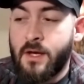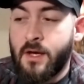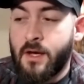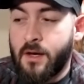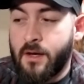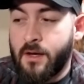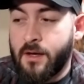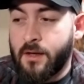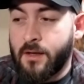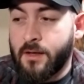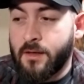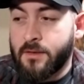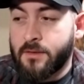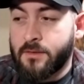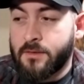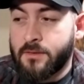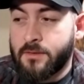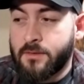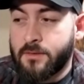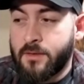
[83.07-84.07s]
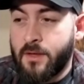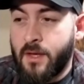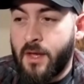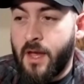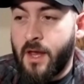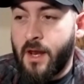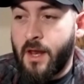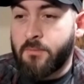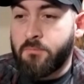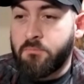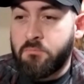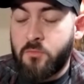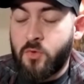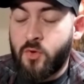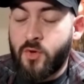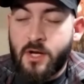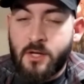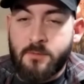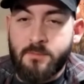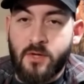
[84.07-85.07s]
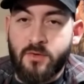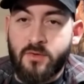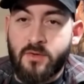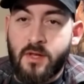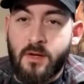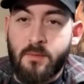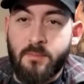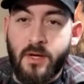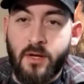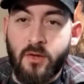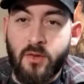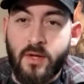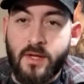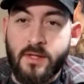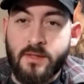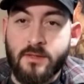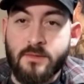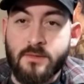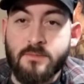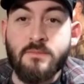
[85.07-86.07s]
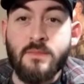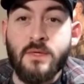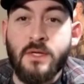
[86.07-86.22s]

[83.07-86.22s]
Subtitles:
and I cracked them out to get a better look at them.